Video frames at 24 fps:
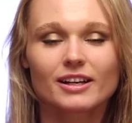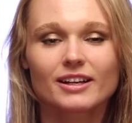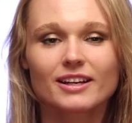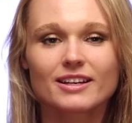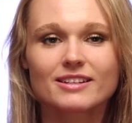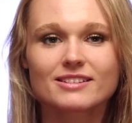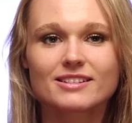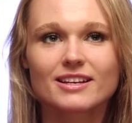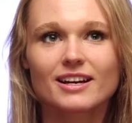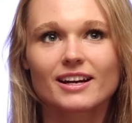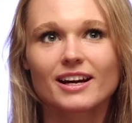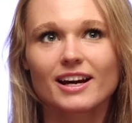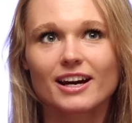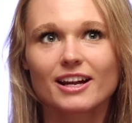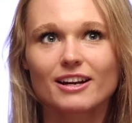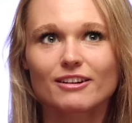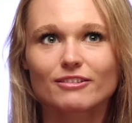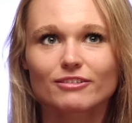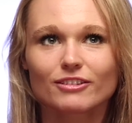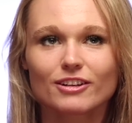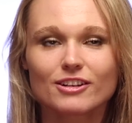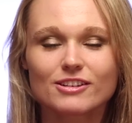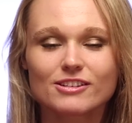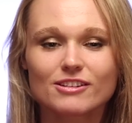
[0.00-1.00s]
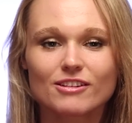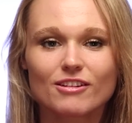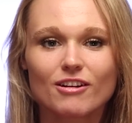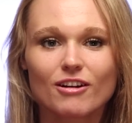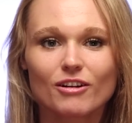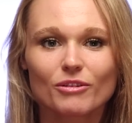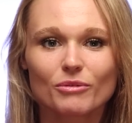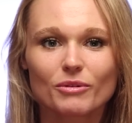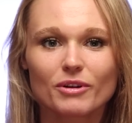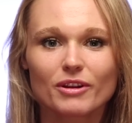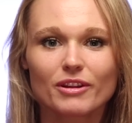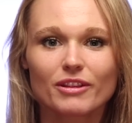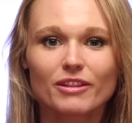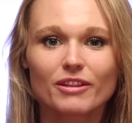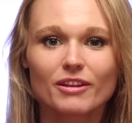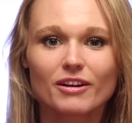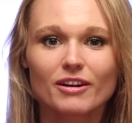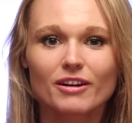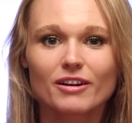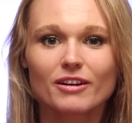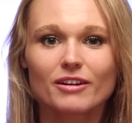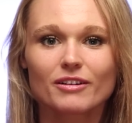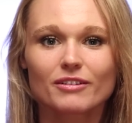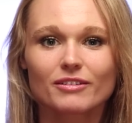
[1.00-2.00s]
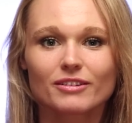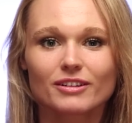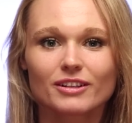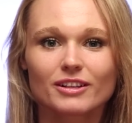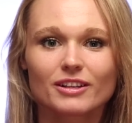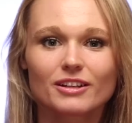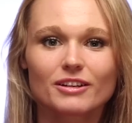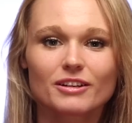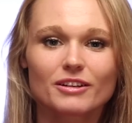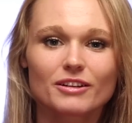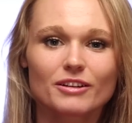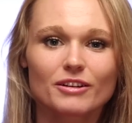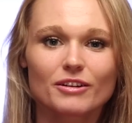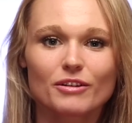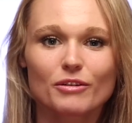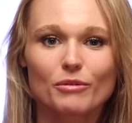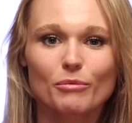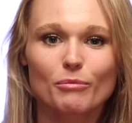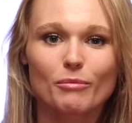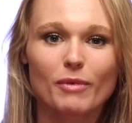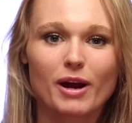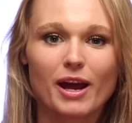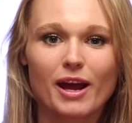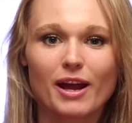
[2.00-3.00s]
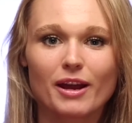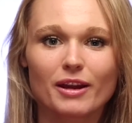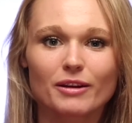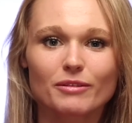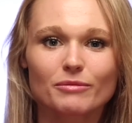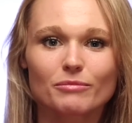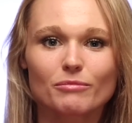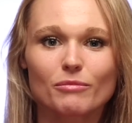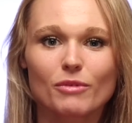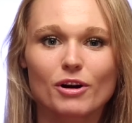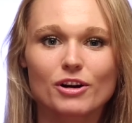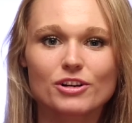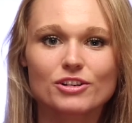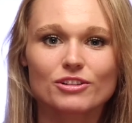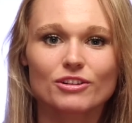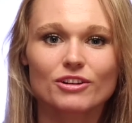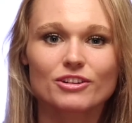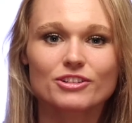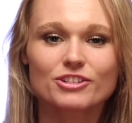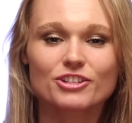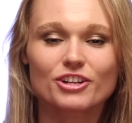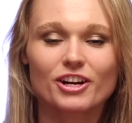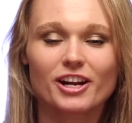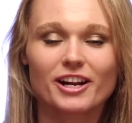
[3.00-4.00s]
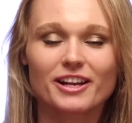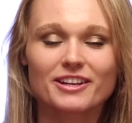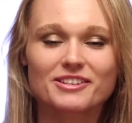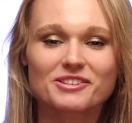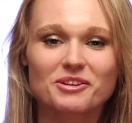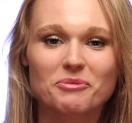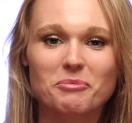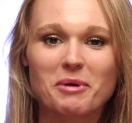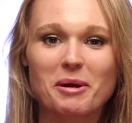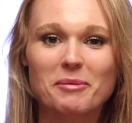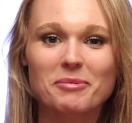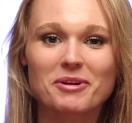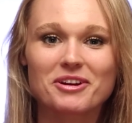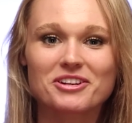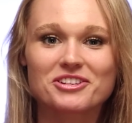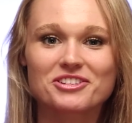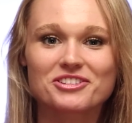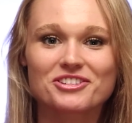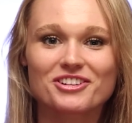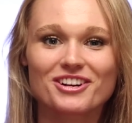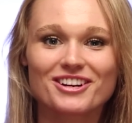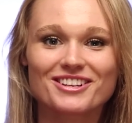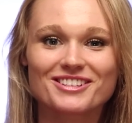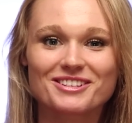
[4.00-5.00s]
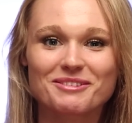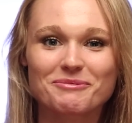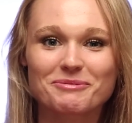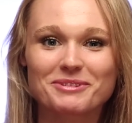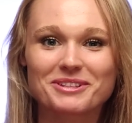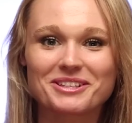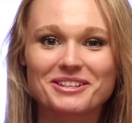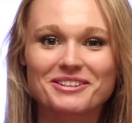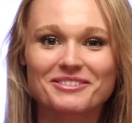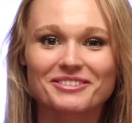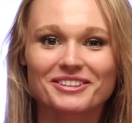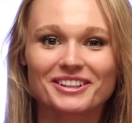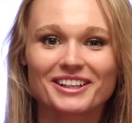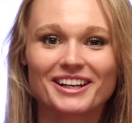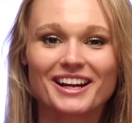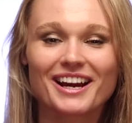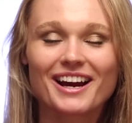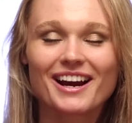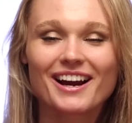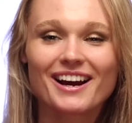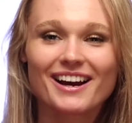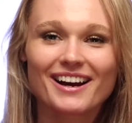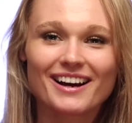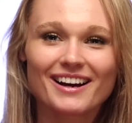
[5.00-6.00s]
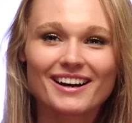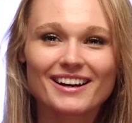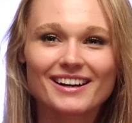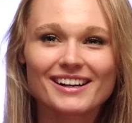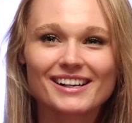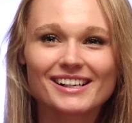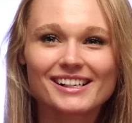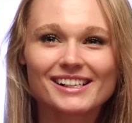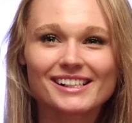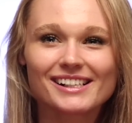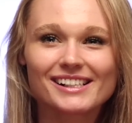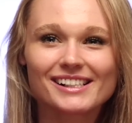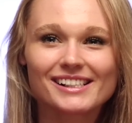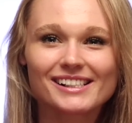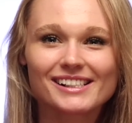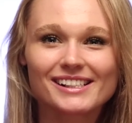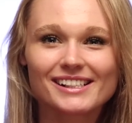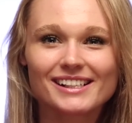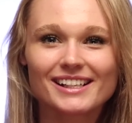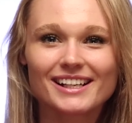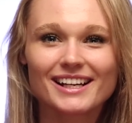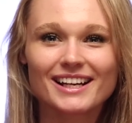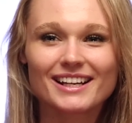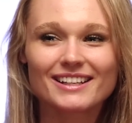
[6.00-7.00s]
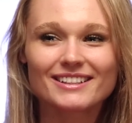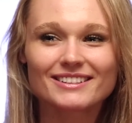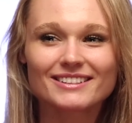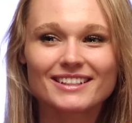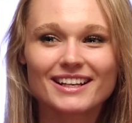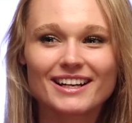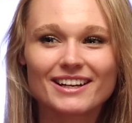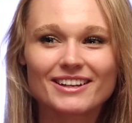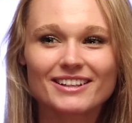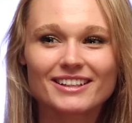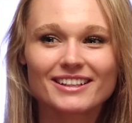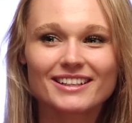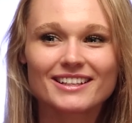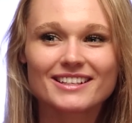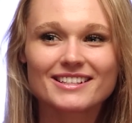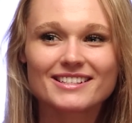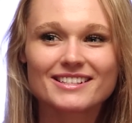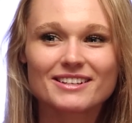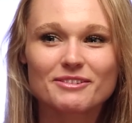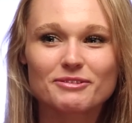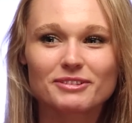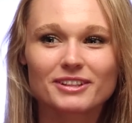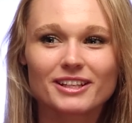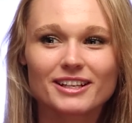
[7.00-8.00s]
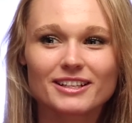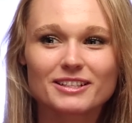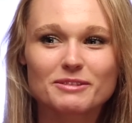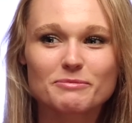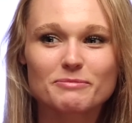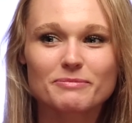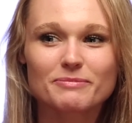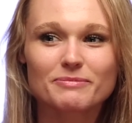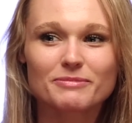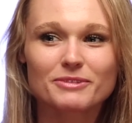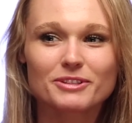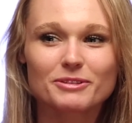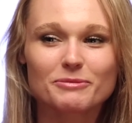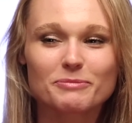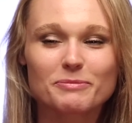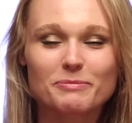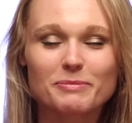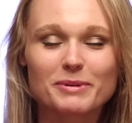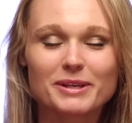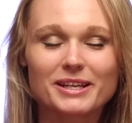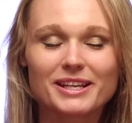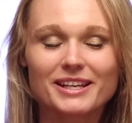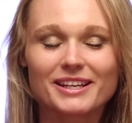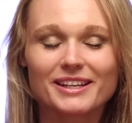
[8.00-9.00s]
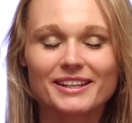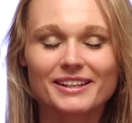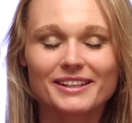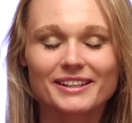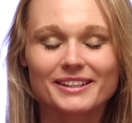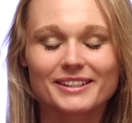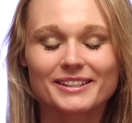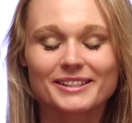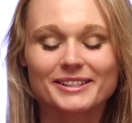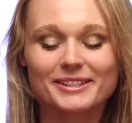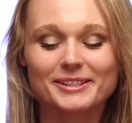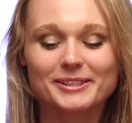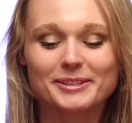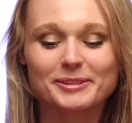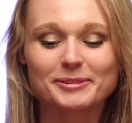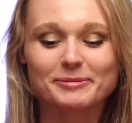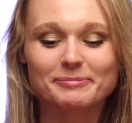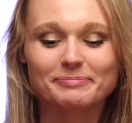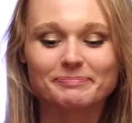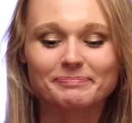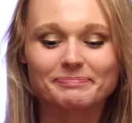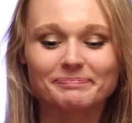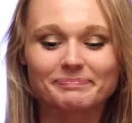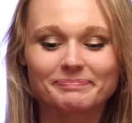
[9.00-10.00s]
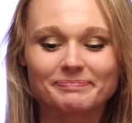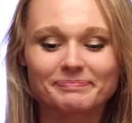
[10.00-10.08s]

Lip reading: I guess that kind of runs along with my martial arts training, so maybe I should try something different. I guess I would like to be a